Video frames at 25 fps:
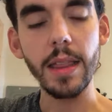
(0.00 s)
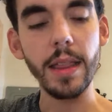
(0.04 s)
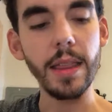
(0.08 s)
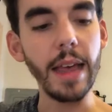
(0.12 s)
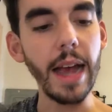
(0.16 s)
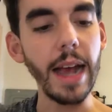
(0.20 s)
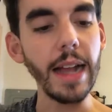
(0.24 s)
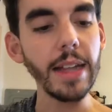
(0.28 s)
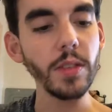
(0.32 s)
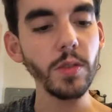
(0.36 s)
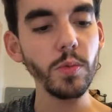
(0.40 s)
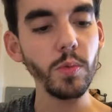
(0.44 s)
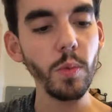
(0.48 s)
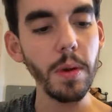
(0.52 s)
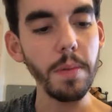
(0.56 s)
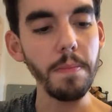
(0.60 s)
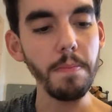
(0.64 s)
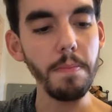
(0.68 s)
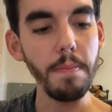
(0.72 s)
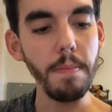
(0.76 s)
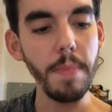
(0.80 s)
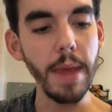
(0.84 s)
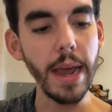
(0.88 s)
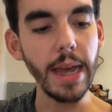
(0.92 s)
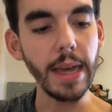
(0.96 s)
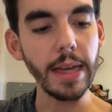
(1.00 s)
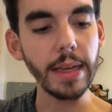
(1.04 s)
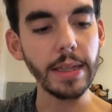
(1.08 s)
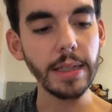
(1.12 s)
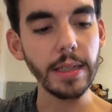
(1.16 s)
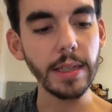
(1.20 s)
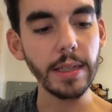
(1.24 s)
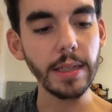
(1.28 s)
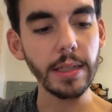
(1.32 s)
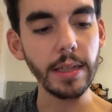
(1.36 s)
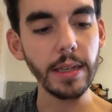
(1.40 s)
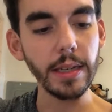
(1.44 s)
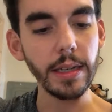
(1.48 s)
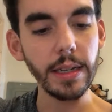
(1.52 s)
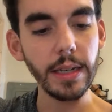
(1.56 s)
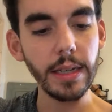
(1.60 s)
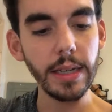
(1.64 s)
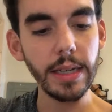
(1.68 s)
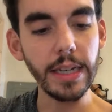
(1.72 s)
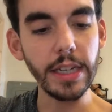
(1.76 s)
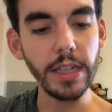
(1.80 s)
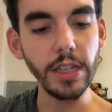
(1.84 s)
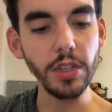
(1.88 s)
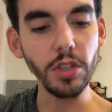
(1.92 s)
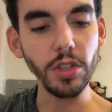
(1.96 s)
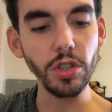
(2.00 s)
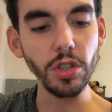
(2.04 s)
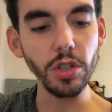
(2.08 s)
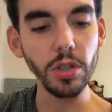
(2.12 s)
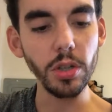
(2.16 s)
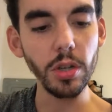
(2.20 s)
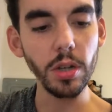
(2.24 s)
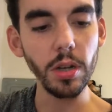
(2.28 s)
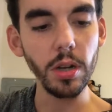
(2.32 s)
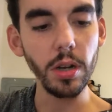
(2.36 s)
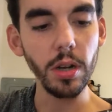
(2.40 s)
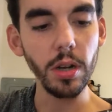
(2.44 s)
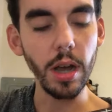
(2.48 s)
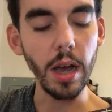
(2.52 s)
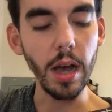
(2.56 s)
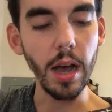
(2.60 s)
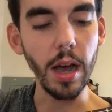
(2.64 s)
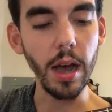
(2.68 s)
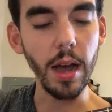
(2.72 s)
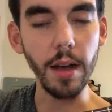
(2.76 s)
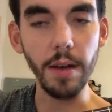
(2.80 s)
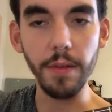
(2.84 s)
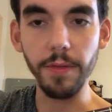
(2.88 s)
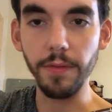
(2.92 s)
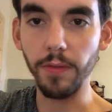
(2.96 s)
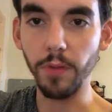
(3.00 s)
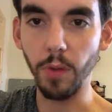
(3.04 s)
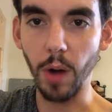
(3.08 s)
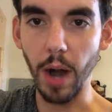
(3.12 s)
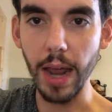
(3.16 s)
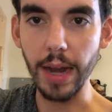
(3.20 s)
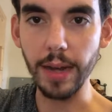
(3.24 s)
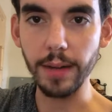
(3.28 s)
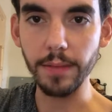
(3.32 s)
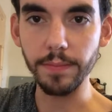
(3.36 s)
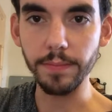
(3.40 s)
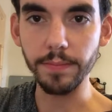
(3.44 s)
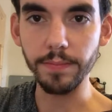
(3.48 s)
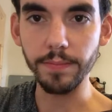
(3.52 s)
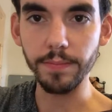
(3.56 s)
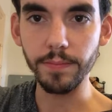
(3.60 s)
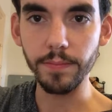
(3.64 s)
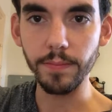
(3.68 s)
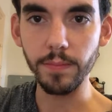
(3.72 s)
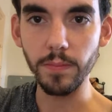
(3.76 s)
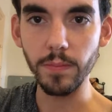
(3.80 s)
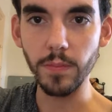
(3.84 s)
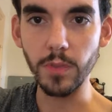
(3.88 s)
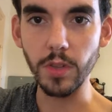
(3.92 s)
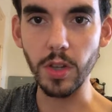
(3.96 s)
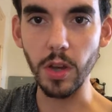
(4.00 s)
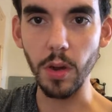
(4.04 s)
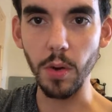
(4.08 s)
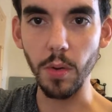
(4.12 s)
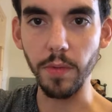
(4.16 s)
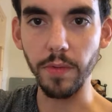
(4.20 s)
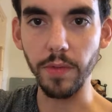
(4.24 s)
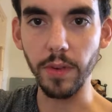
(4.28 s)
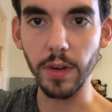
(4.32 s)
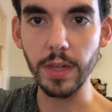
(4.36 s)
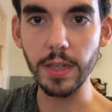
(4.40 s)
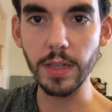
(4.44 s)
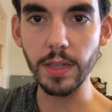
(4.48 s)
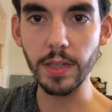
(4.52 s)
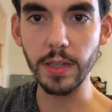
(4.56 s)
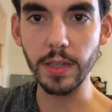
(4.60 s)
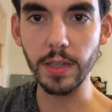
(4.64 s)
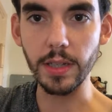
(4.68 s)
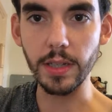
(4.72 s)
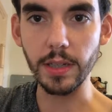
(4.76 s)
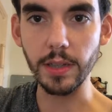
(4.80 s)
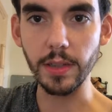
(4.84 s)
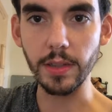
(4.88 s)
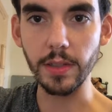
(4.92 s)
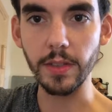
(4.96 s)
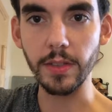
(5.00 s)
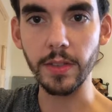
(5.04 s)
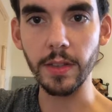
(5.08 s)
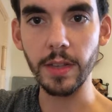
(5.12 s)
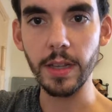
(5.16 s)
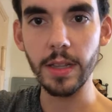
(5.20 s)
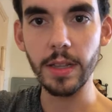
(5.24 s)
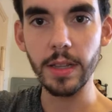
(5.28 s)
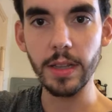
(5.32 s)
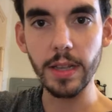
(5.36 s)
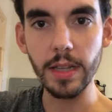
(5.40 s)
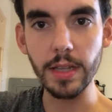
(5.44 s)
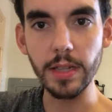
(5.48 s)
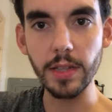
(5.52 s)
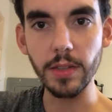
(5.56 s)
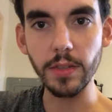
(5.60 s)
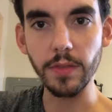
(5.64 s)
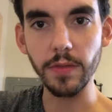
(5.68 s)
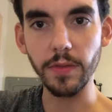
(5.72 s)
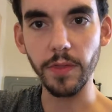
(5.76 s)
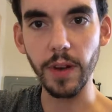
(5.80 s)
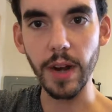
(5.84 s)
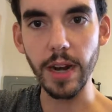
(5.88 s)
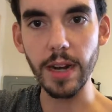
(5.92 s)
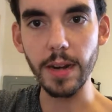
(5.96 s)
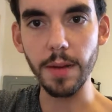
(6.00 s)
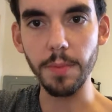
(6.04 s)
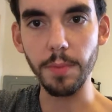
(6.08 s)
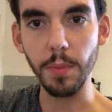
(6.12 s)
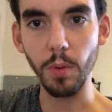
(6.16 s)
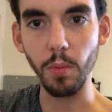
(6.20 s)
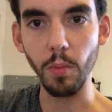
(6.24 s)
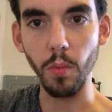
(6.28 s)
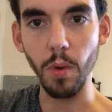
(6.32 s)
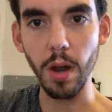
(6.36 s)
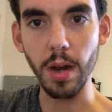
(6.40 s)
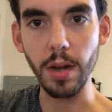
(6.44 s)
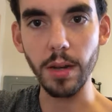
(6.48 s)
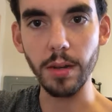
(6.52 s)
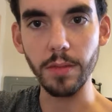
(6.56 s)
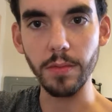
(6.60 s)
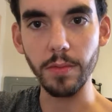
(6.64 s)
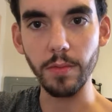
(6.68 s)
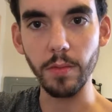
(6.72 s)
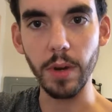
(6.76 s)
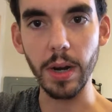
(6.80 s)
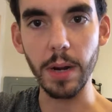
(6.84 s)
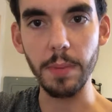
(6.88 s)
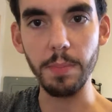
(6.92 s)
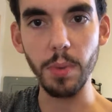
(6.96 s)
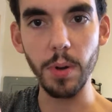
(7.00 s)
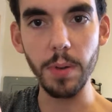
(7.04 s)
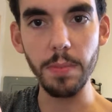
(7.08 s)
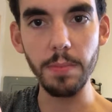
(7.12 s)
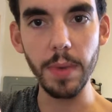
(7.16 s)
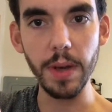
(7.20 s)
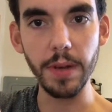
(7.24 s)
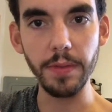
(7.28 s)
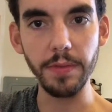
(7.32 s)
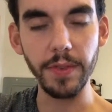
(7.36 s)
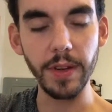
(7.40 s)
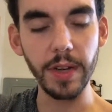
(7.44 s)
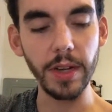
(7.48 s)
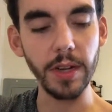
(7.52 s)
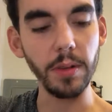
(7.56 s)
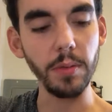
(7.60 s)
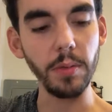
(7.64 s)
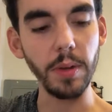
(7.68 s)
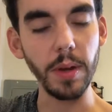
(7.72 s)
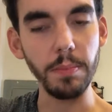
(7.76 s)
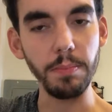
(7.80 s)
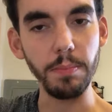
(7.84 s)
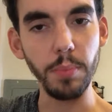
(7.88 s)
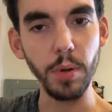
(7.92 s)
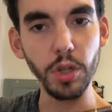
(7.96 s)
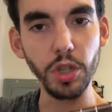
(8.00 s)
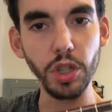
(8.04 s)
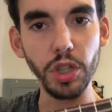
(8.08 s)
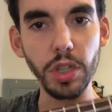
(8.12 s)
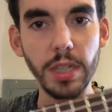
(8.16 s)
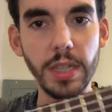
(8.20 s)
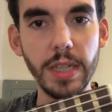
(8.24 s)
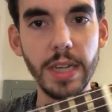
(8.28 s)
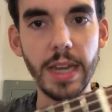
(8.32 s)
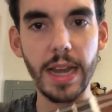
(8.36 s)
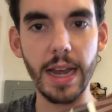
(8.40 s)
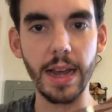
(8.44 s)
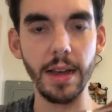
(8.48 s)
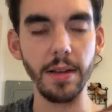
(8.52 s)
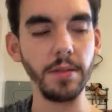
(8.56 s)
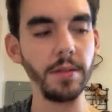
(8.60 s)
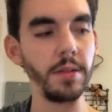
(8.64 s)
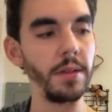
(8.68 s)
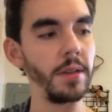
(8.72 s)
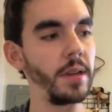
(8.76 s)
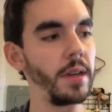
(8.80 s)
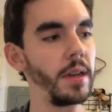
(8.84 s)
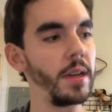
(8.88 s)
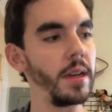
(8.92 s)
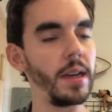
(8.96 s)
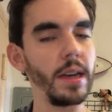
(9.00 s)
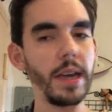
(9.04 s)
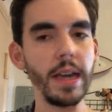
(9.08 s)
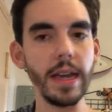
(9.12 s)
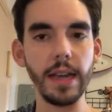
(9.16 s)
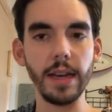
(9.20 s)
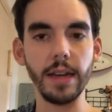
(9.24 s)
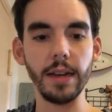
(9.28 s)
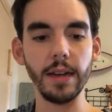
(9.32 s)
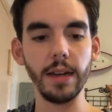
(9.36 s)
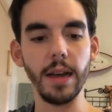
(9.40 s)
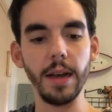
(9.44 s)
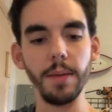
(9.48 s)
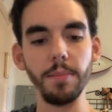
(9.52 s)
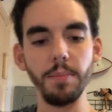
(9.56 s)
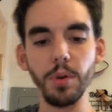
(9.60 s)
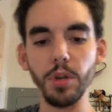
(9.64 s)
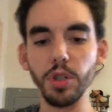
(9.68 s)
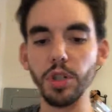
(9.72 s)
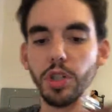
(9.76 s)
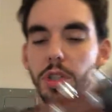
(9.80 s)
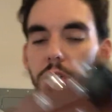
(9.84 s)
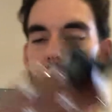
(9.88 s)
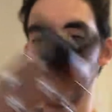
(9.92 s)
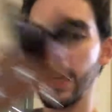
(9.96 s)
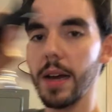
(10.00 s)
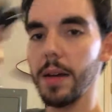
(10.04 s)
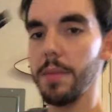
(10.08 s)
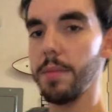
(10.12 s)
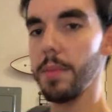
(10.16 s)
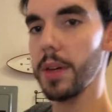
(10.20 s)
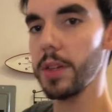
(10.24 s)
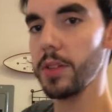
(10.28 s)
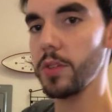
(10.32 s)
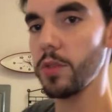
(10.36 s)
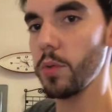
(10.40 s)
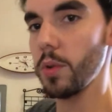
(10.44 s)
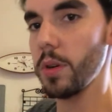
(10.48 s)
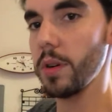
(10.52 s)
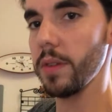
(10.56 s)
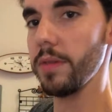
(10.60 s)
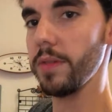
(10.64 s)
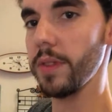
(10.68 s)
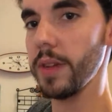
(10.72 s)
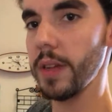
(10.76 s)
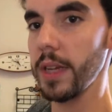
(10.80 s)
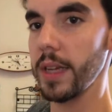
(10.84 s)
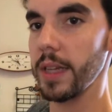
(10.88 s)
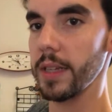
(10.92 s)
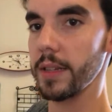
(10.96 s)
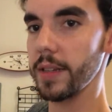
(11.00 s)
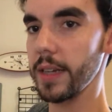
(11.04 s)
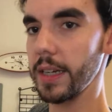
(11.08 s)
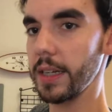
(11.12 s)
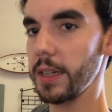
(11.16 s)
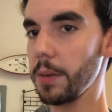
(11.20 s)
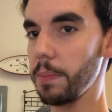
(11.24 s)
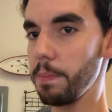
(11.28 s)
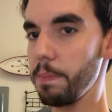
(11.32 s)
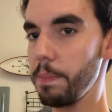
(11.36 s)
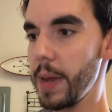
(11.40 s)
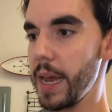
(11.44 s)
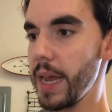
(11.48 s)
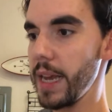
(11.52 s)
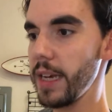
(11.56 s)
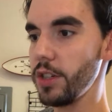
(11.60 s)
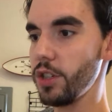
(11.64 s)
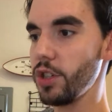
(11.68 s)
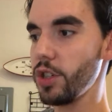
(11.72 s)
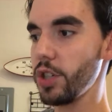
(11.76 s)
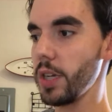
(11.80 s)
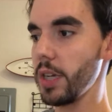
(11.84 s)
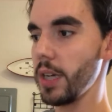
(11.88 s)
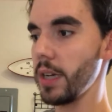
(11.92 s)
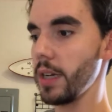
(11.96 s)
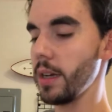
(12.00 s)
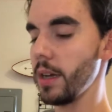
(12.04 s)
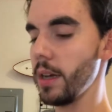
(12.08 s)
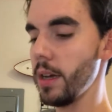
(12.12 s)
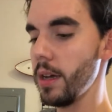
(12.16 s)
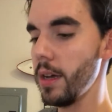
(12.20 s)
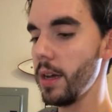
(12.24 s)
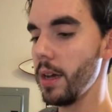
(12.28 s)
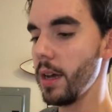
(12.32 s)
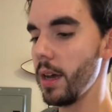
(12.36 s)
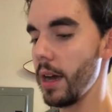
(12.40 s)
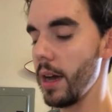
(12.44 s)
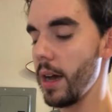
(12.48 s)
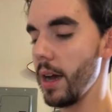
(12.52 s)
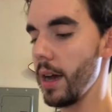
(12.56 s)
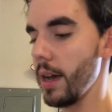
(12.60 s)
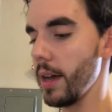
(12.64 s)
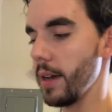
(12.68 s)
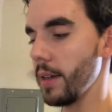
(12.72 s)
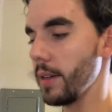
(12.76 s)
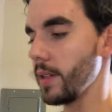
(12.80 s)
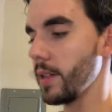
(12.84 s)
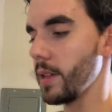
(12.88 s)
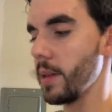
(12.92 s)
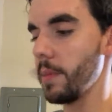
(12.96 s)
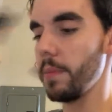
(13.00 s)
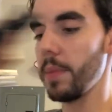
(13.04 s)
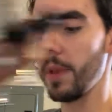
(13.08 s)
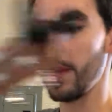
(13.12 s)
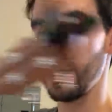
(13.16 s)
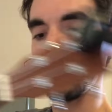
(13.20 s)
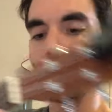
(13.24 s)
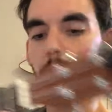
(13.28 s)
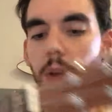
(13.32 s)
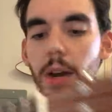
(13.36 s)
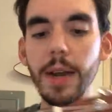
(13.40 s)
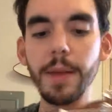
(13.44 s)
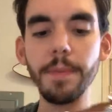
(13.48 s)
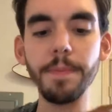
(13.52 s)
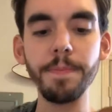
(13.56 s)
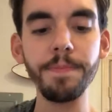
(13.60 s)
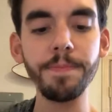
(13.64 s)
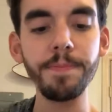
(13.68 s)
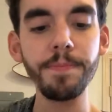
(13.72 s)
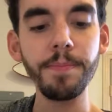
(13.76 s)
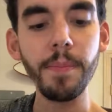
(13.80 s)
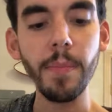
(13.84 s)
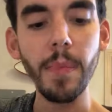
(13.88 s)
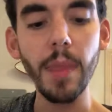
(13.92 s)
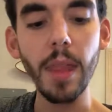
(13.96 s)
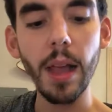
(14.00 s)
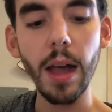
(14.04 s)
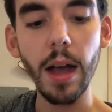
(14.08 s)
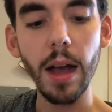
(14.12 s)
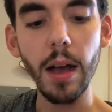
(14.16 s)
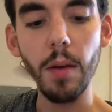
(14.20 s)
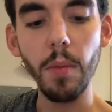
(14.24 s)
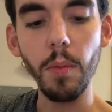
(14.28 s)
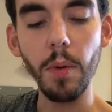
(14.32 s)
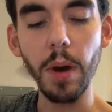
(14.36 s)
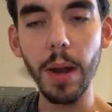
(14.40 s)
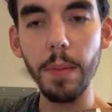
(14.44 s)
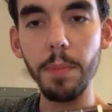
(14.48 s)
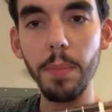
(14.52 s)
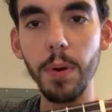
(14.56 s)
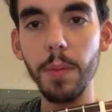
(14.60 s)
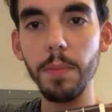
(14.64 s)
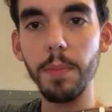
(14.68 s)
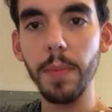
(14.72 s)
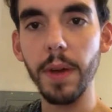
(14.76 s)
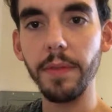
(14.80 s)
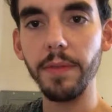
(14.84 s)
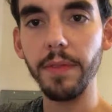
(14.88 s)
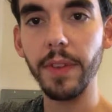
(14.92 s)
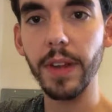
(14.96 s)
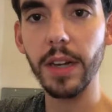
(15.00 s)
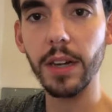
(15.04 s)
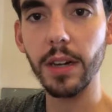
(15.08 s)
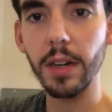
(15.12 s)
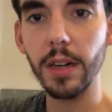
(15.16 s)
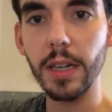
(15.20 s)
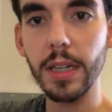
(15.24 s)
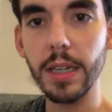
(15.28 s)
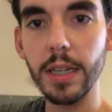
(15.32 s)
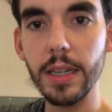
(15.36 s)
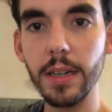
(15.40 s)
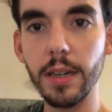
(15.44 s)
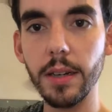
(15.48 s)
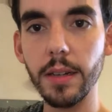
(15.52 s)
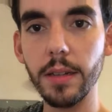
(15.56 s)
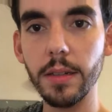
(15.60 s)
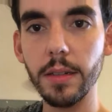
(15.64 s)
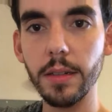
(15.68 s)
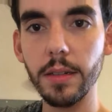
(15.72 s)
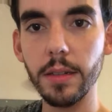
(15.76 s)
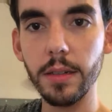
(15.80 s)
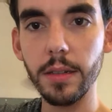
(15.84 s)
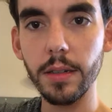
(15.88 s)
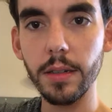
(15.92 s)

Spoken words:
That's what makes each fret. So for instance, this is fret number 1. When I put my finger, when I push it down, and I push it down by sort of, it's like you're pinching something, right? When I put my finger here,